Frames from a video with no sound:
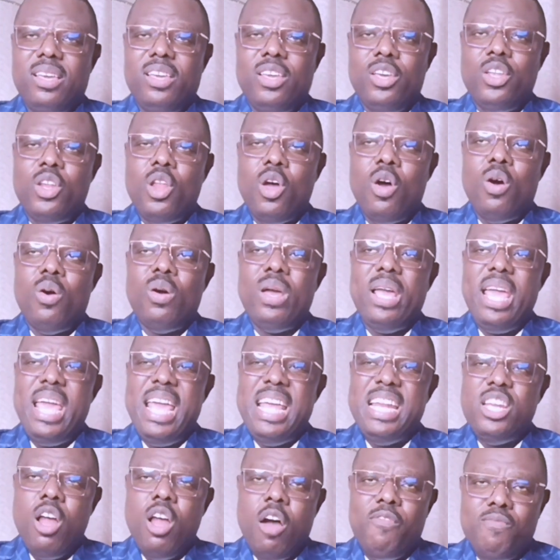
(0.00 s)

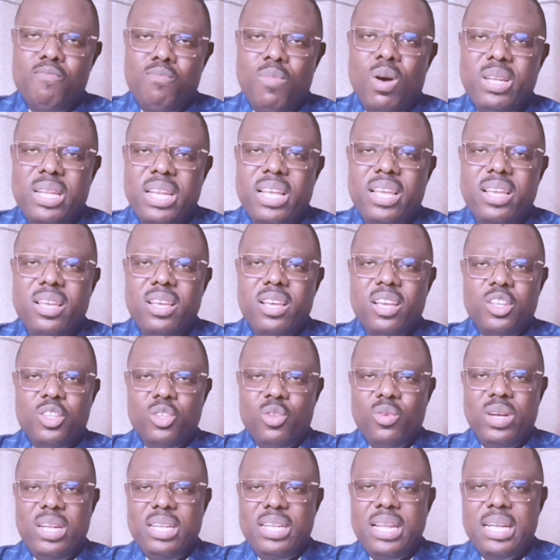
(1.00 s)
enough money
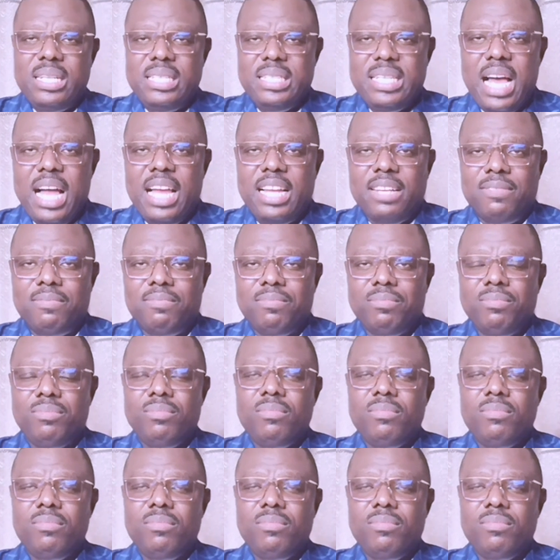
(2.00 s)
during that time.